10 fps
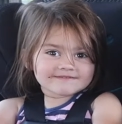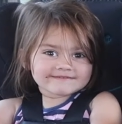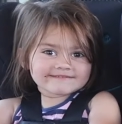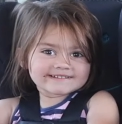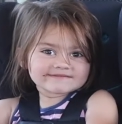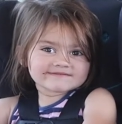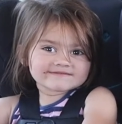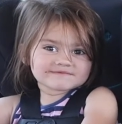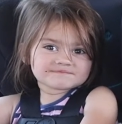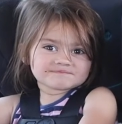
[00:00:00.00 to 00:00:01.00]

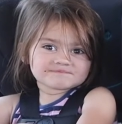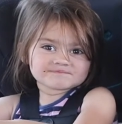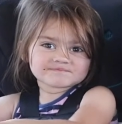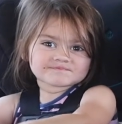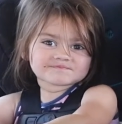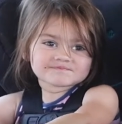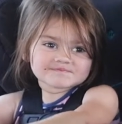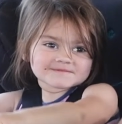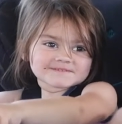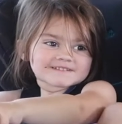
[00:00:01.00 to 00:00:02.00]

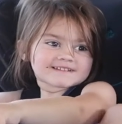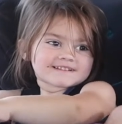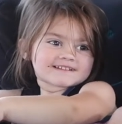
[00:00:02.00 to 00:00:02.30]
Nobody speaks.